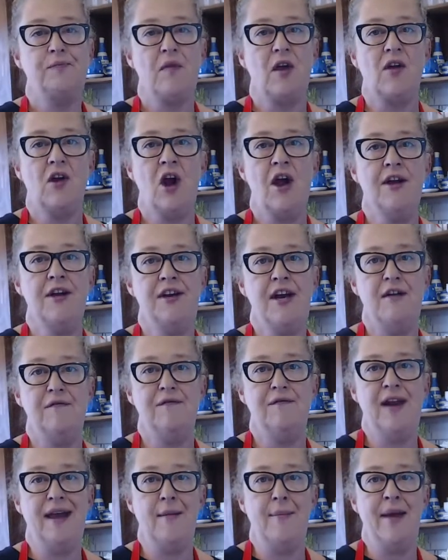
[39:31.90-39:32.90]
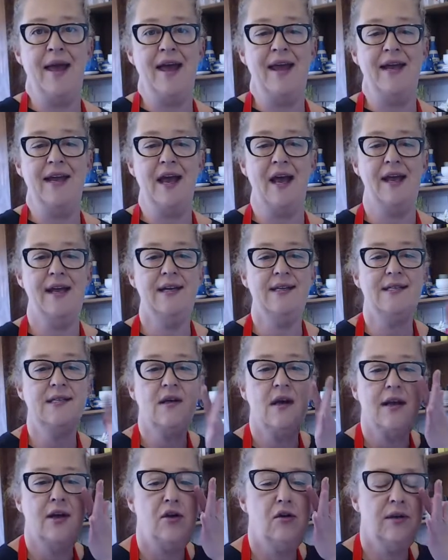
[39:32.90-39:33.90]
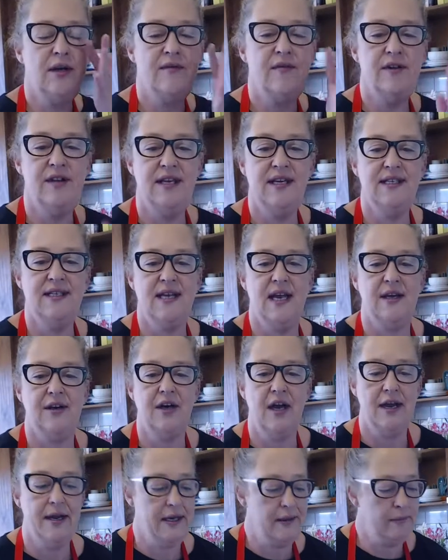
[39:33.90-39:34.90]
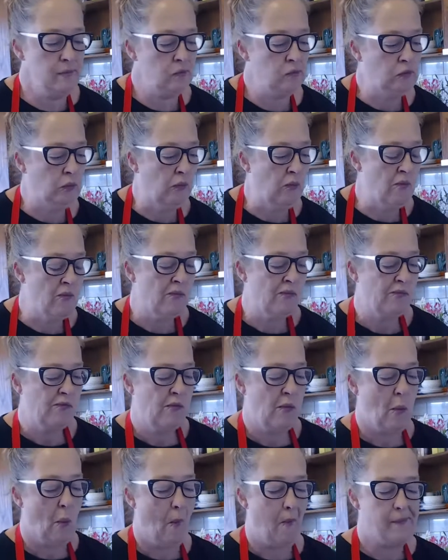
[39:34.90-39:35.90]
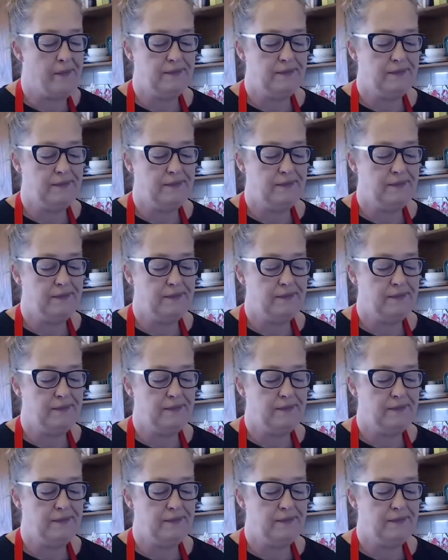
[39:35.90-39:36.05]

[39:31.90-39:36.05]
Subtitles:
coconut flour pancakes, hang on, I'll give you the exact name. I